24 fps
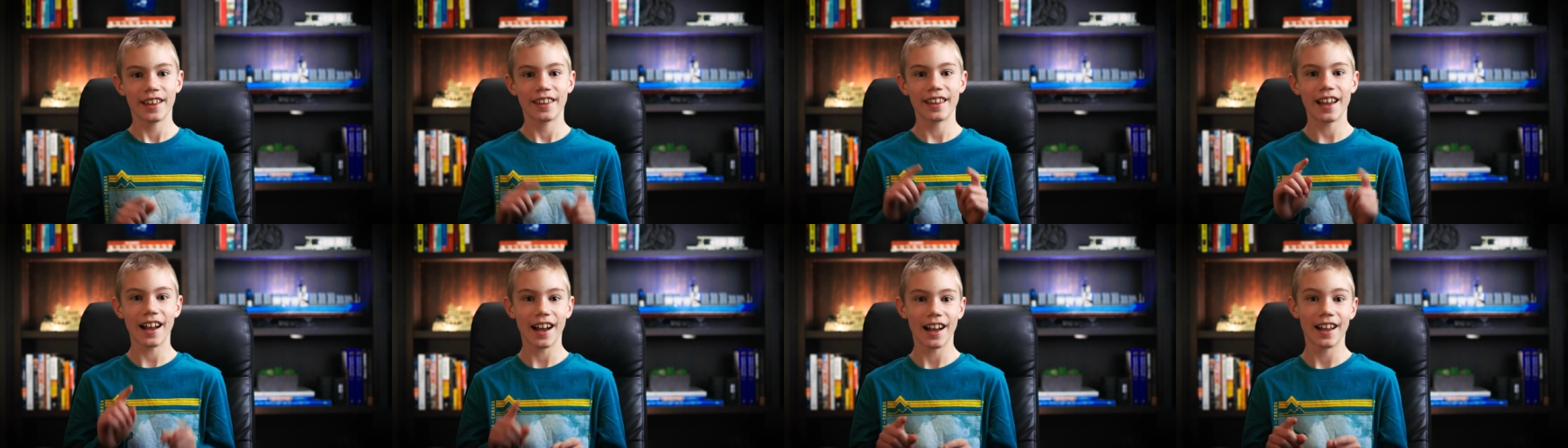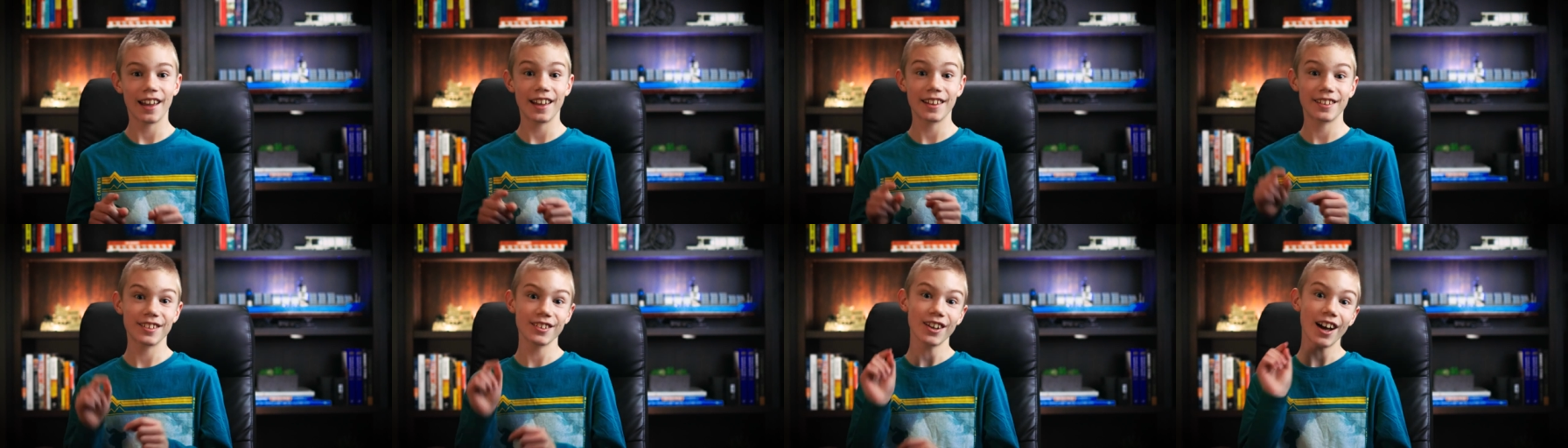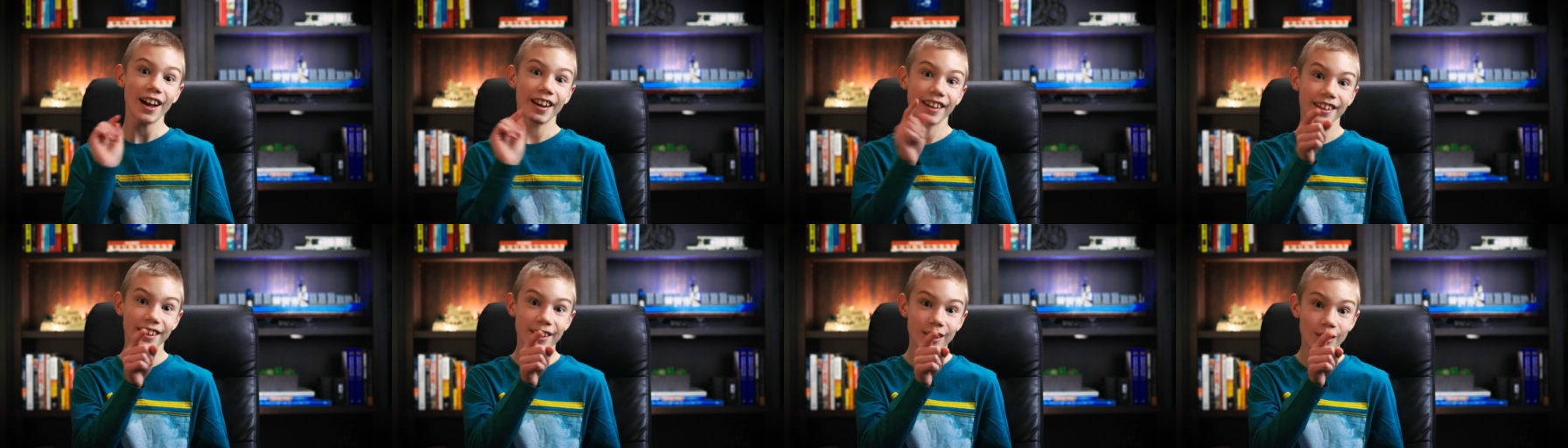Yeah, it's
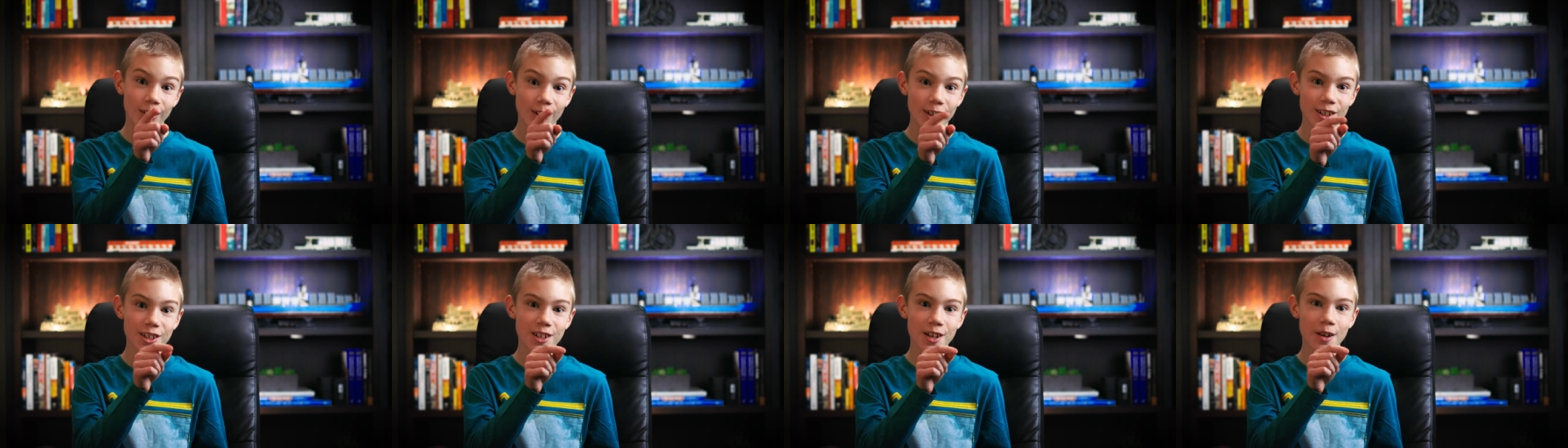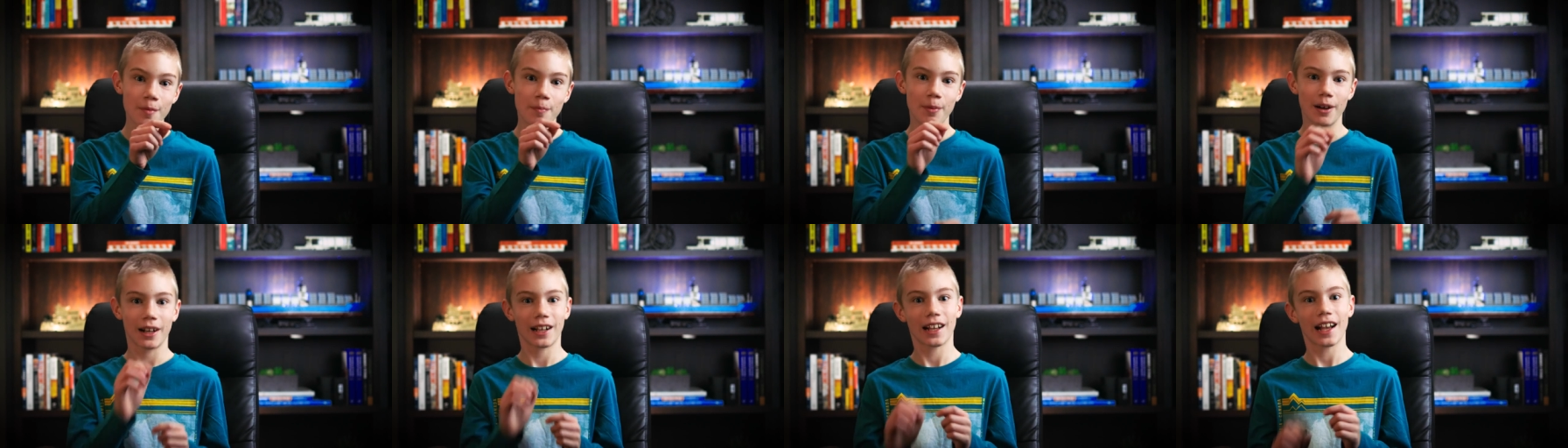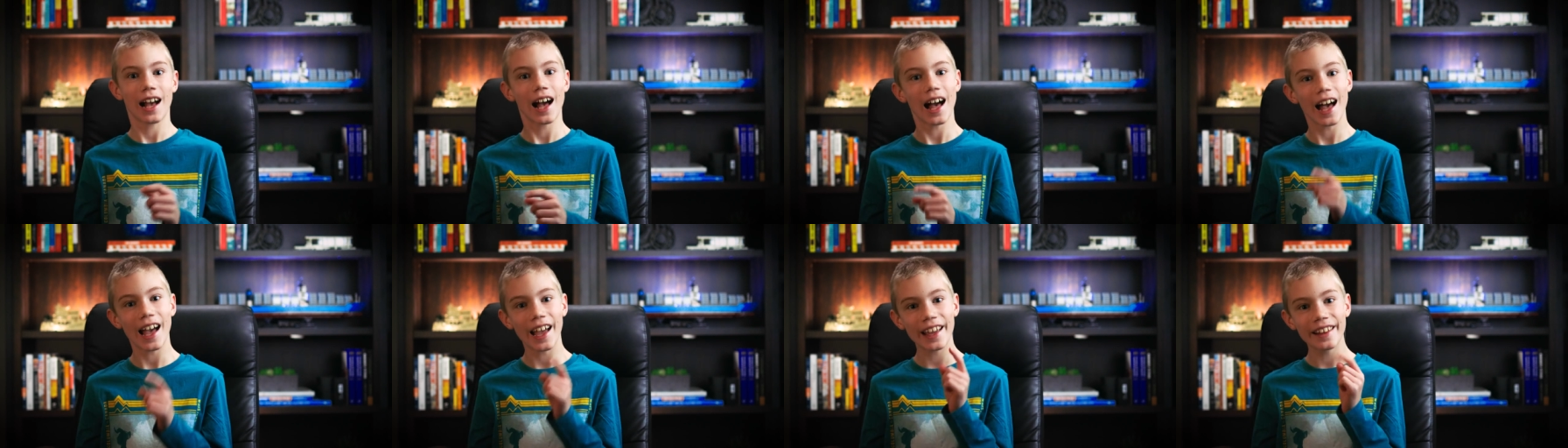not huge, but
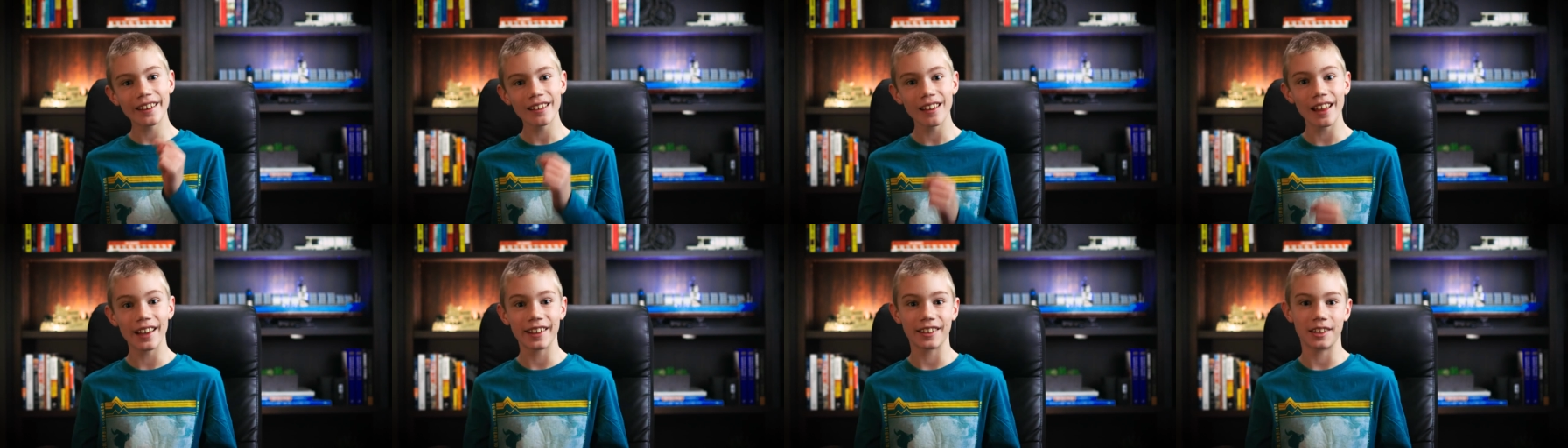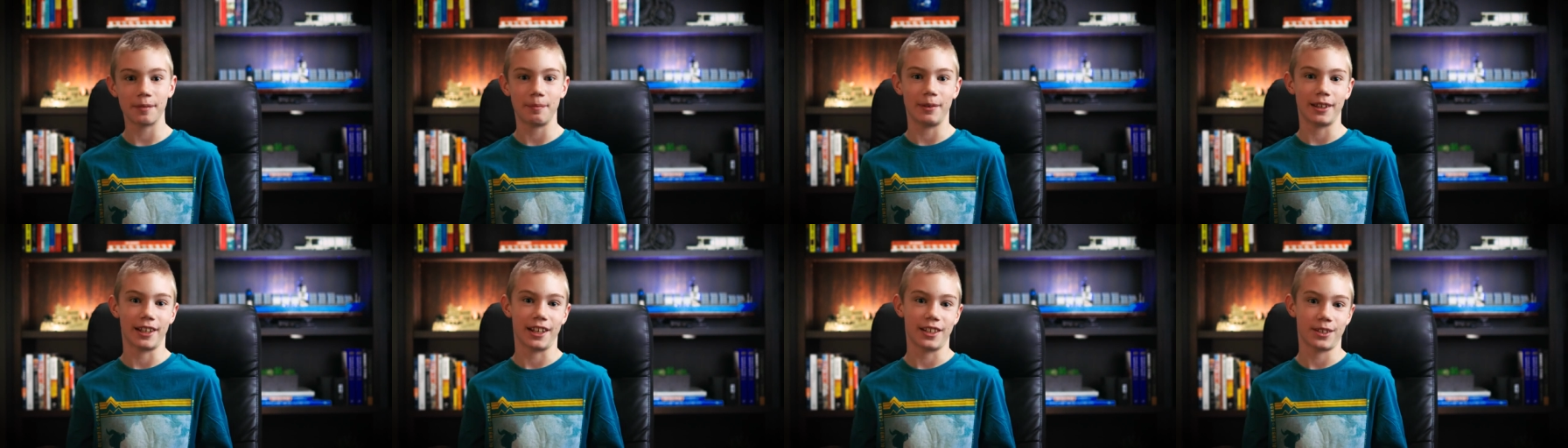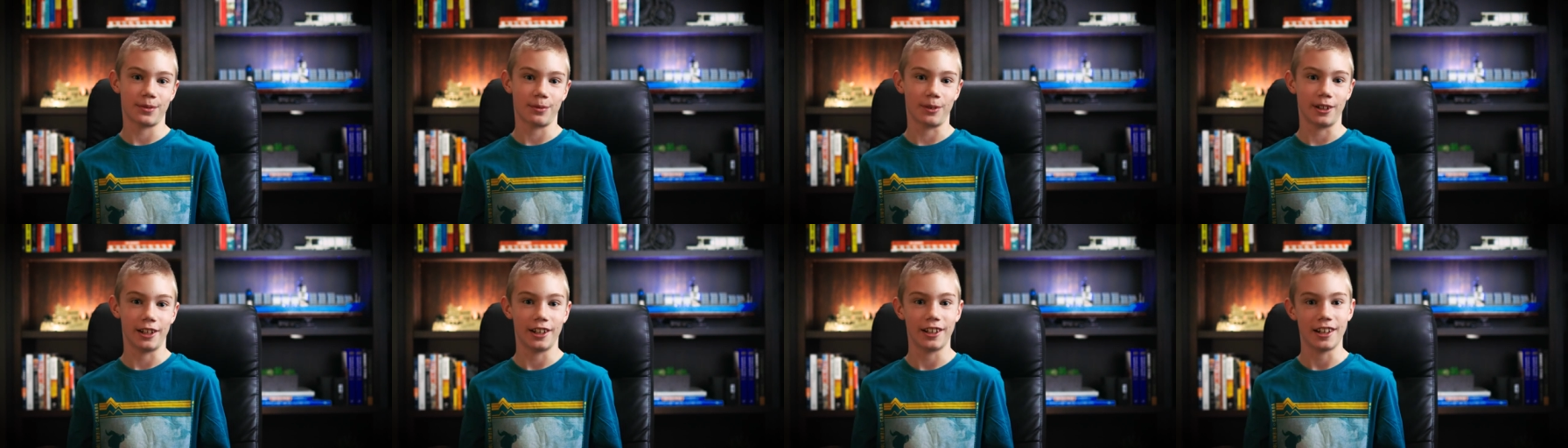kinda like the
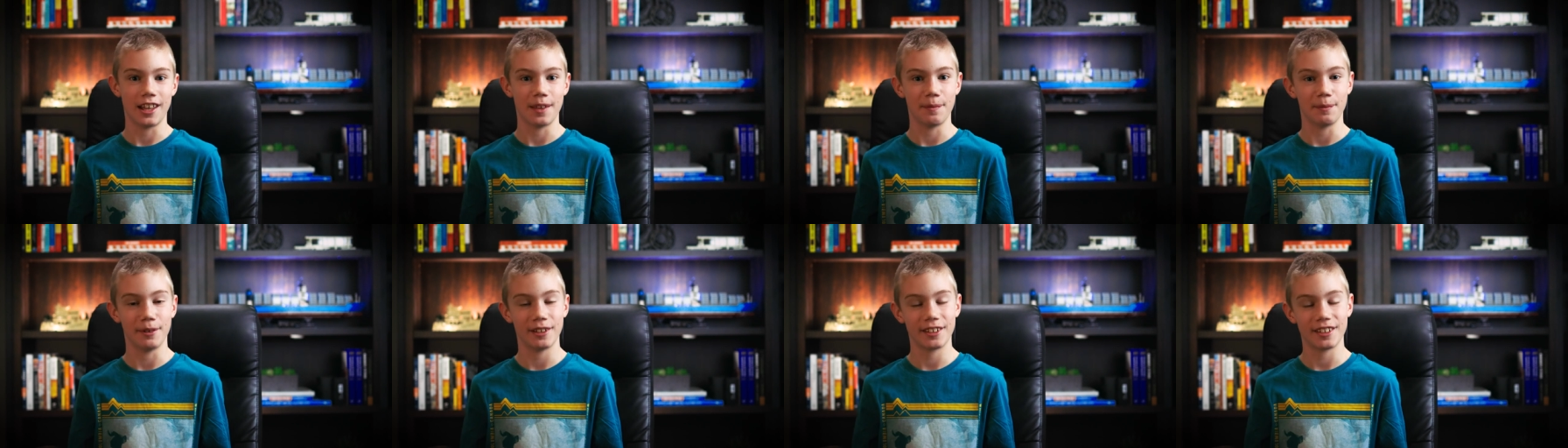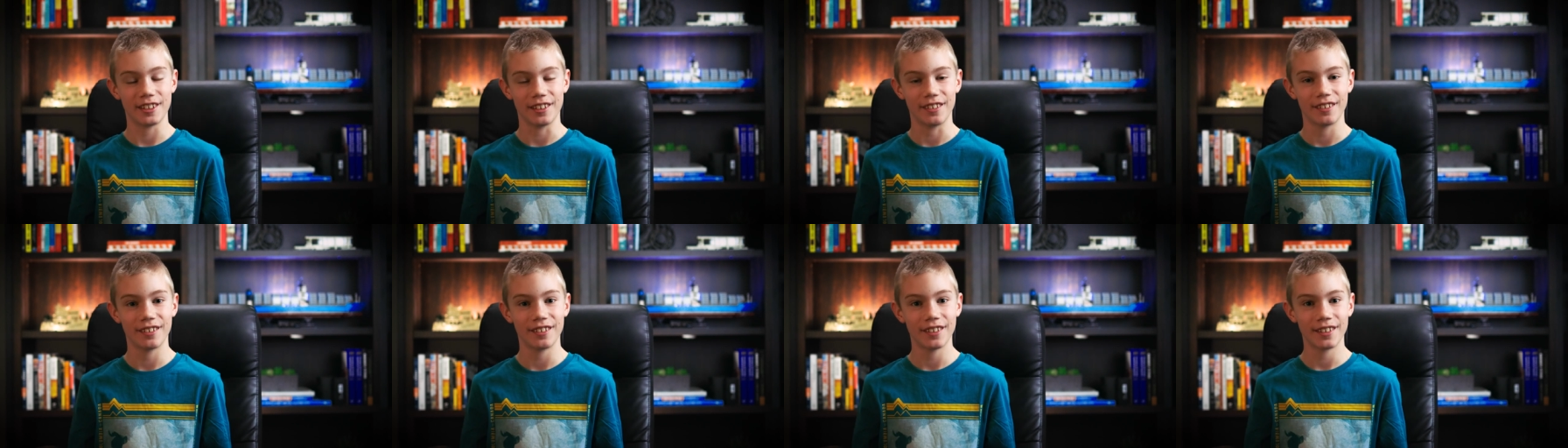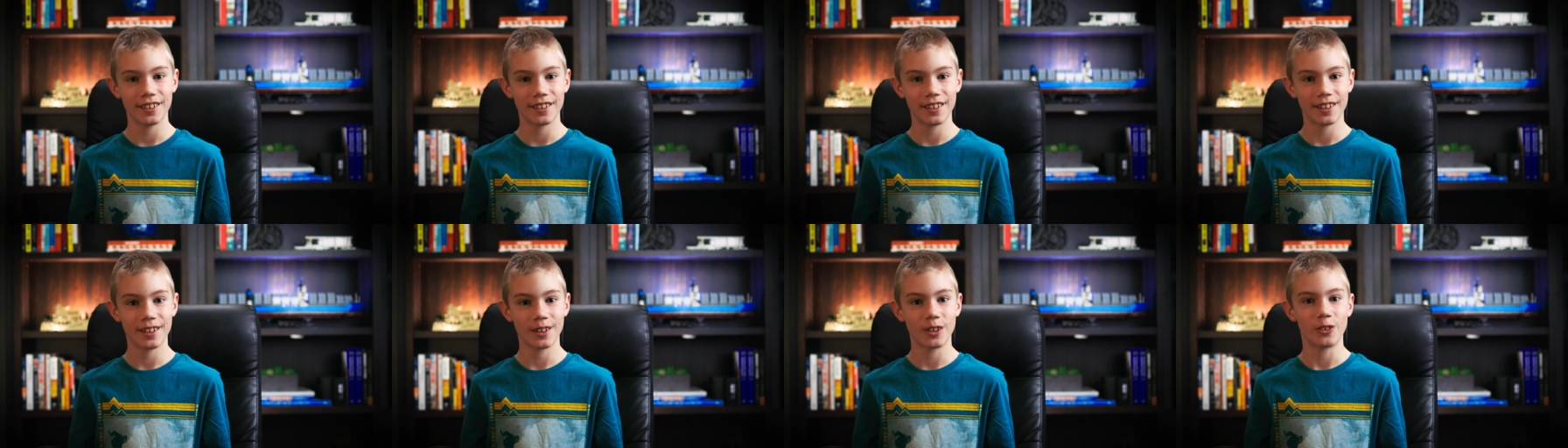biggest one in Edmonton,
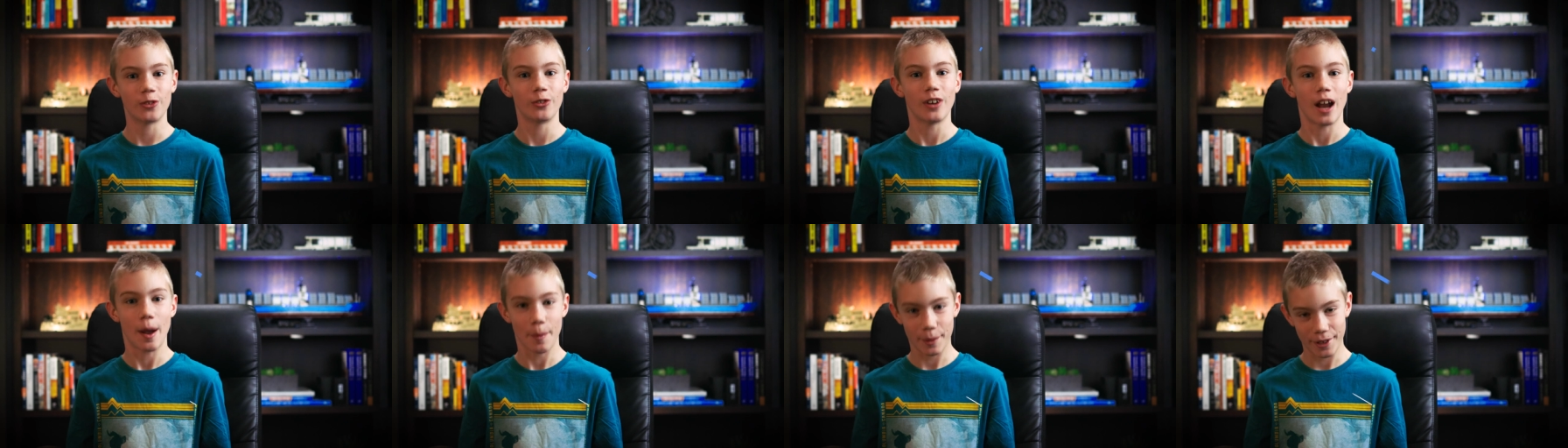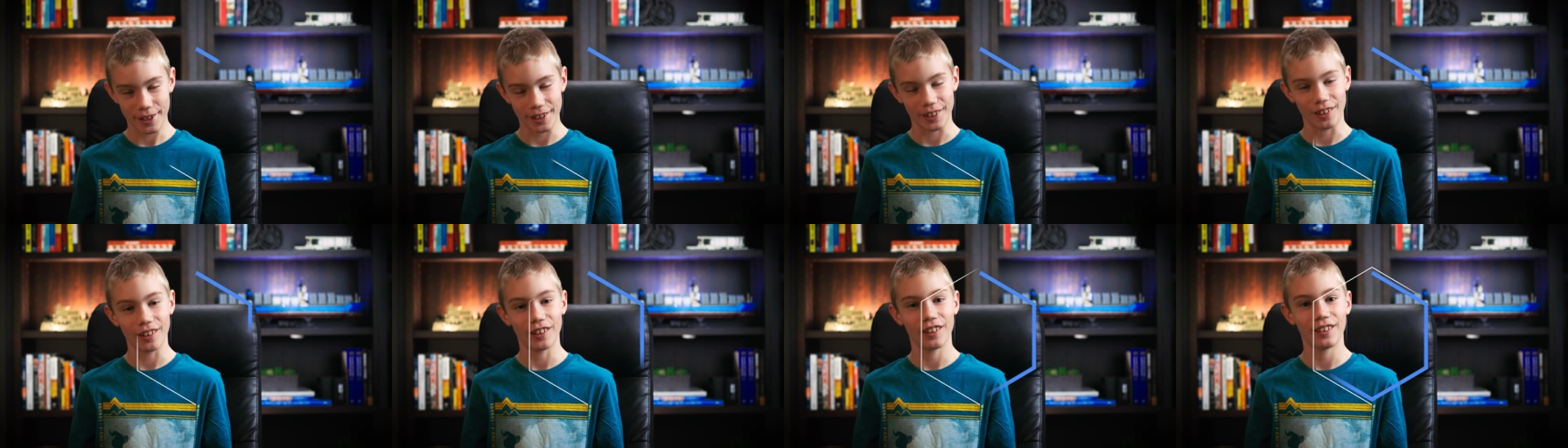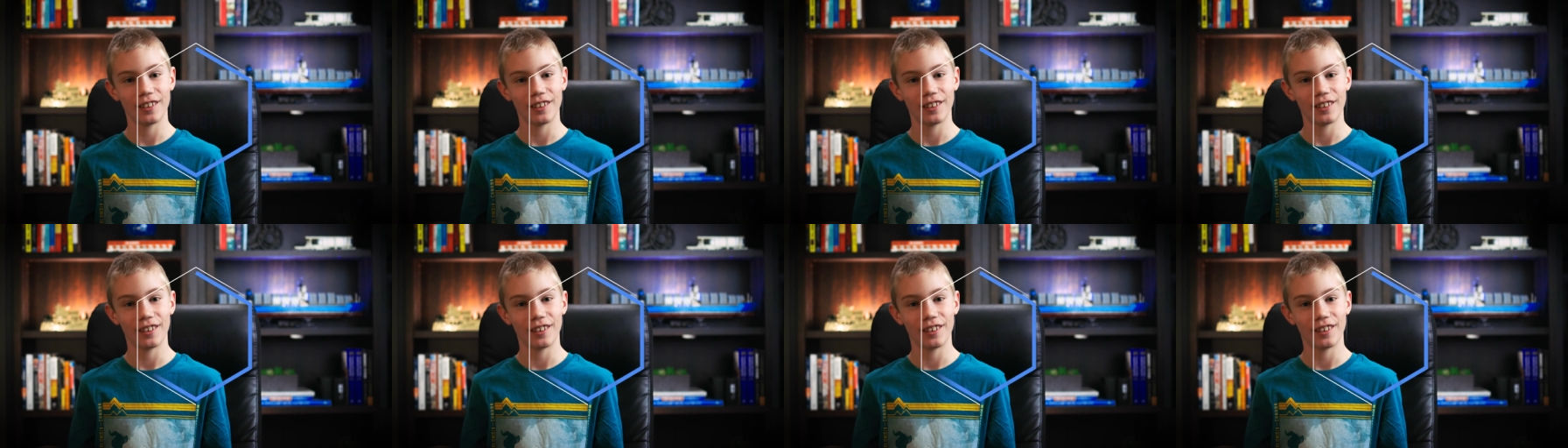Rabbit Hill.